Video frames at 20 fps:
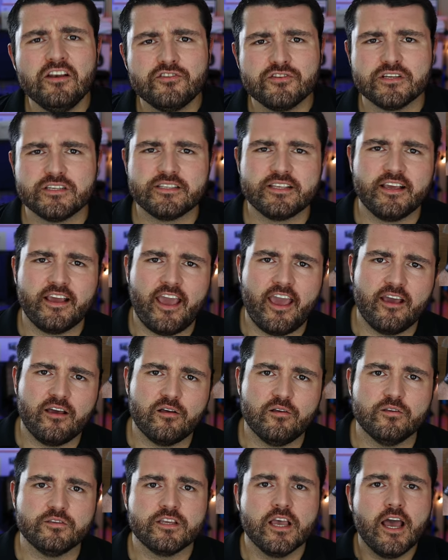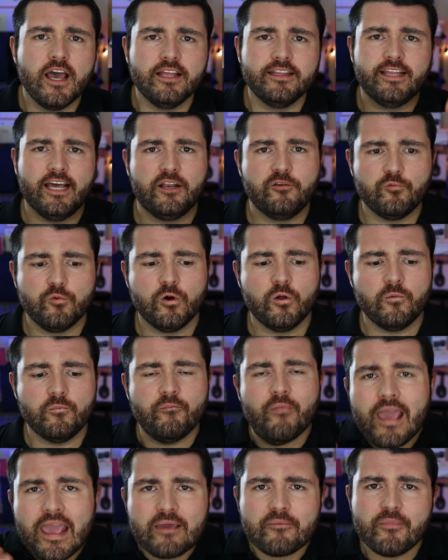interesting angles that will
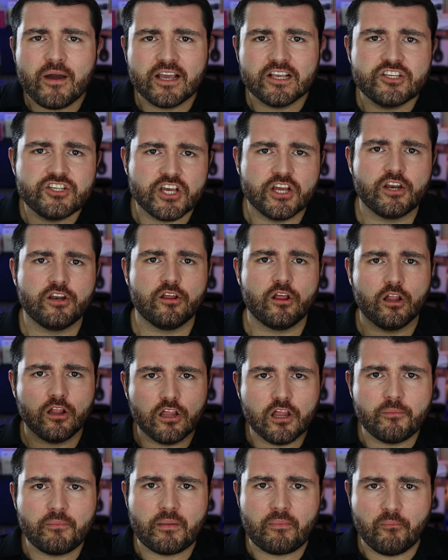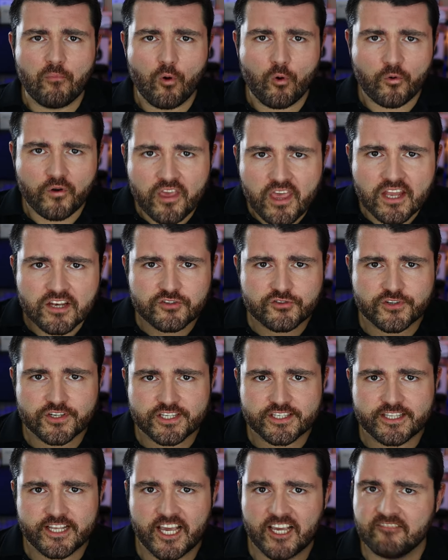make my channel a little bit more
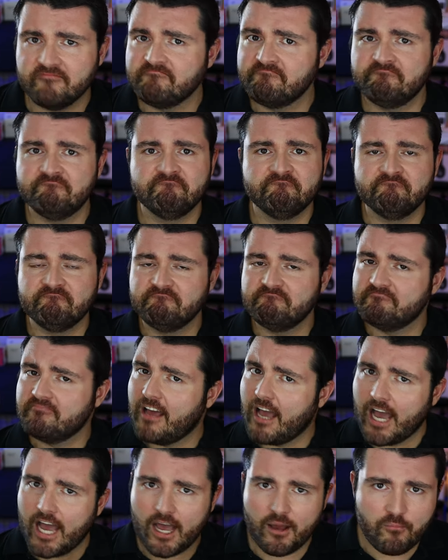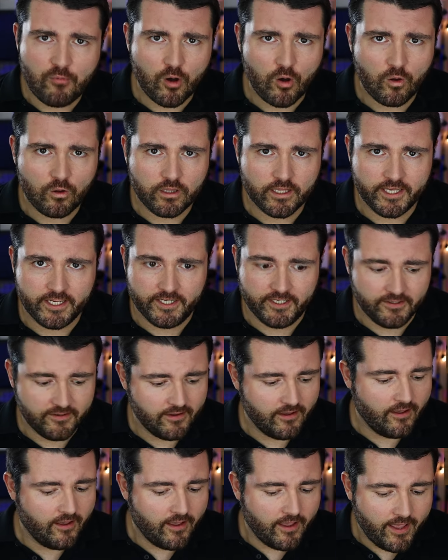interesting, I'm all in.
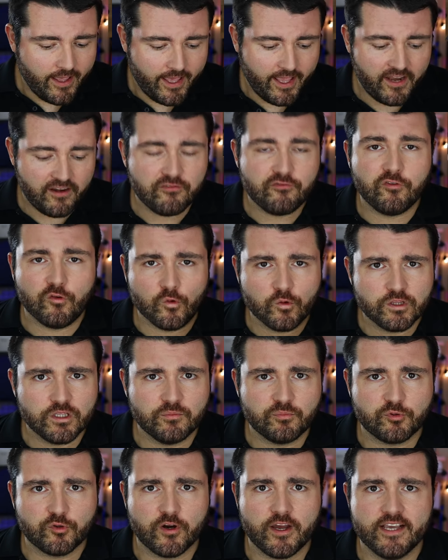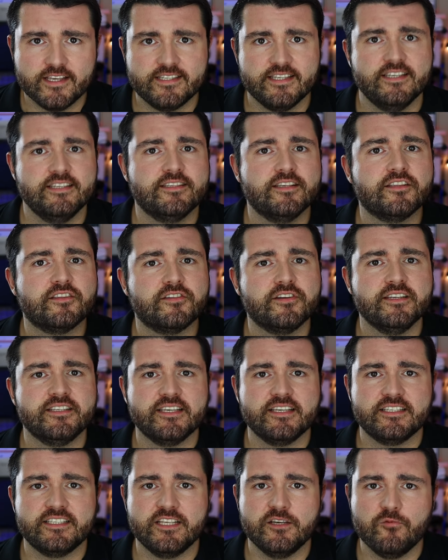And for the price, Insta three
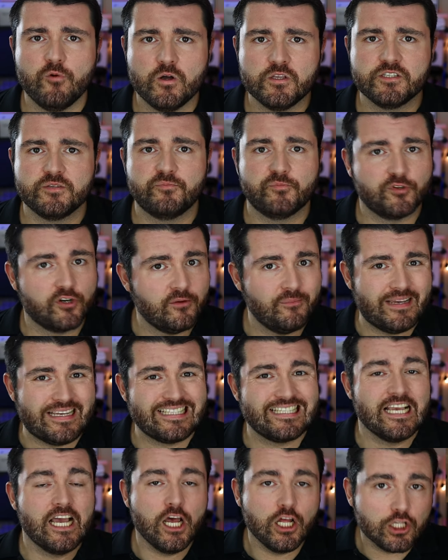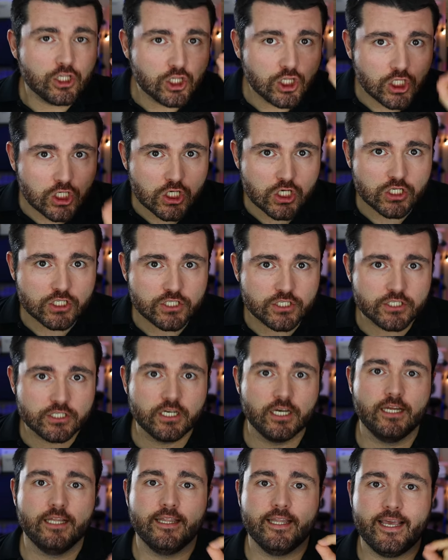sixty ONE's promise
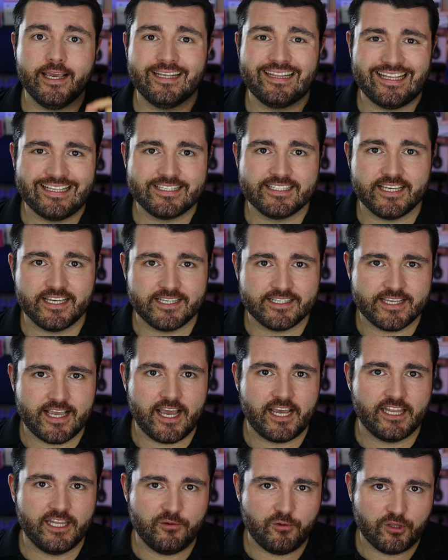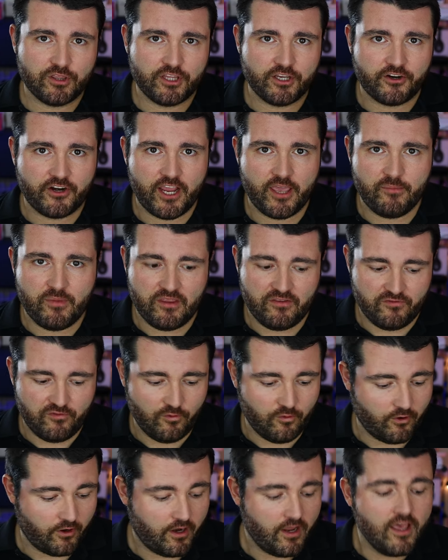looks like that's exactly what they're aiming
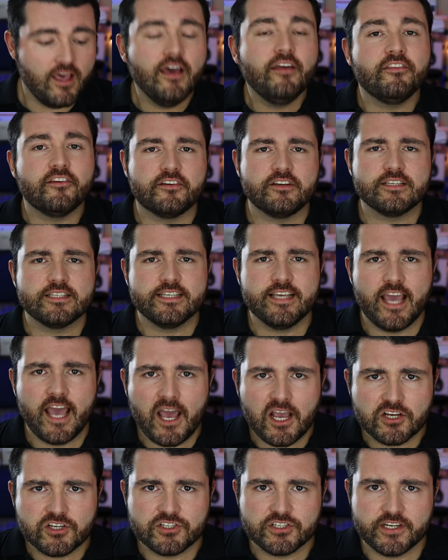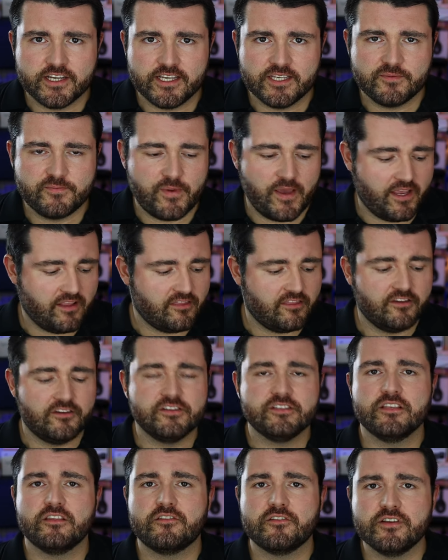for. There is the action aspect, there
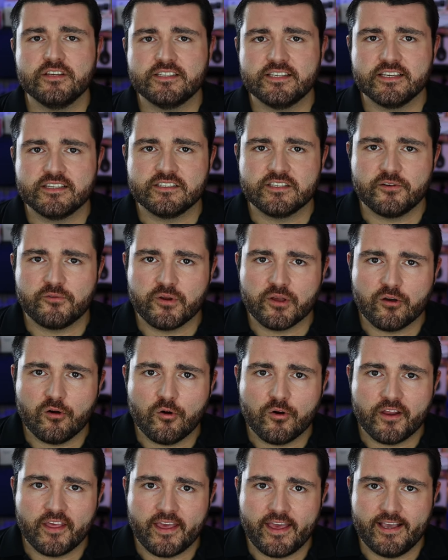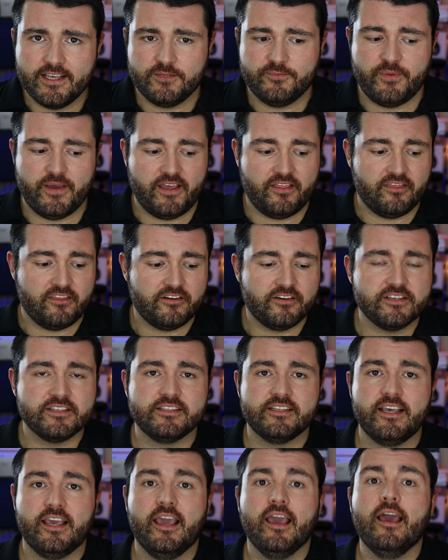is the three sixty recording aspect, there
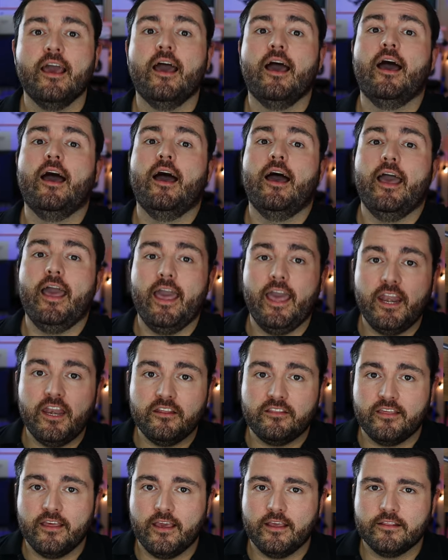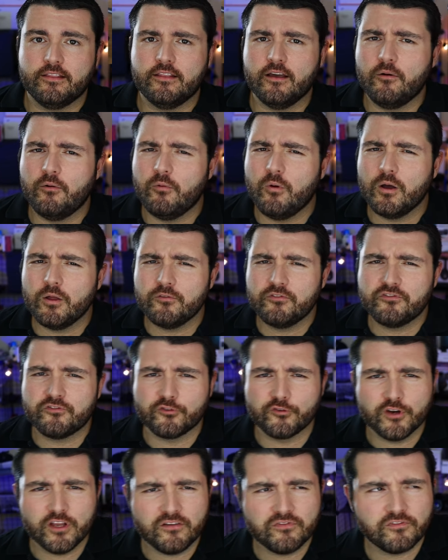is the editing, what,
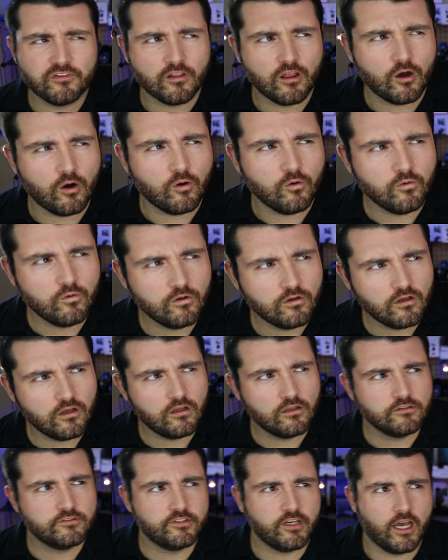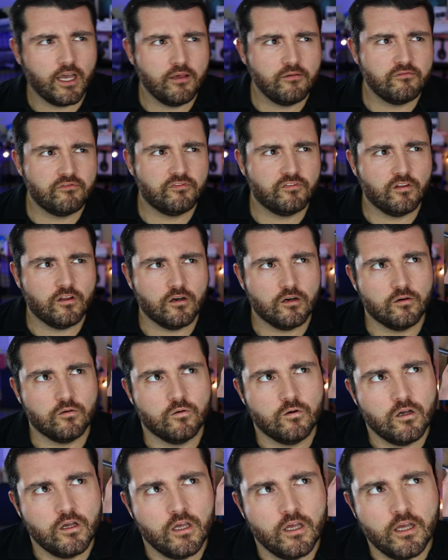free flow, time
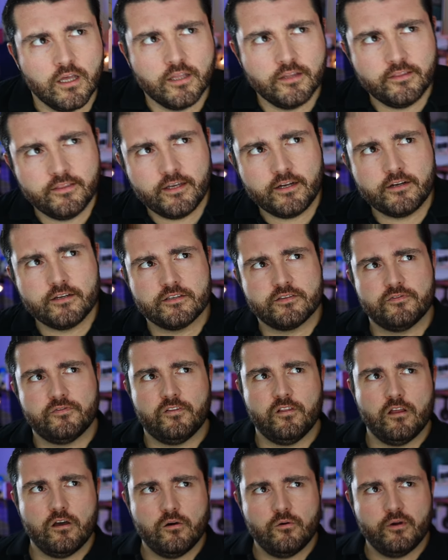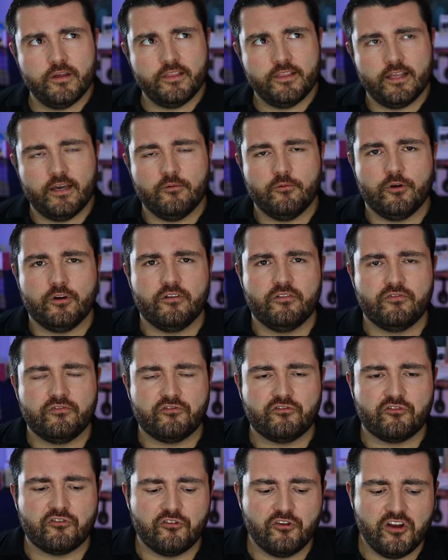flow. There is flow in that word,
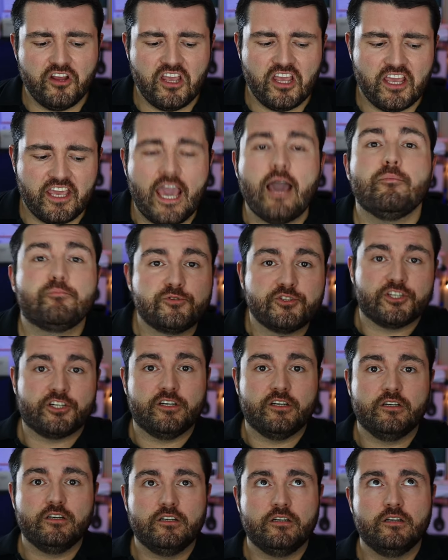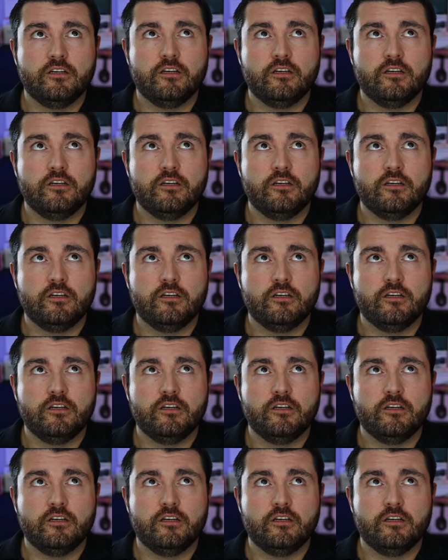free capture.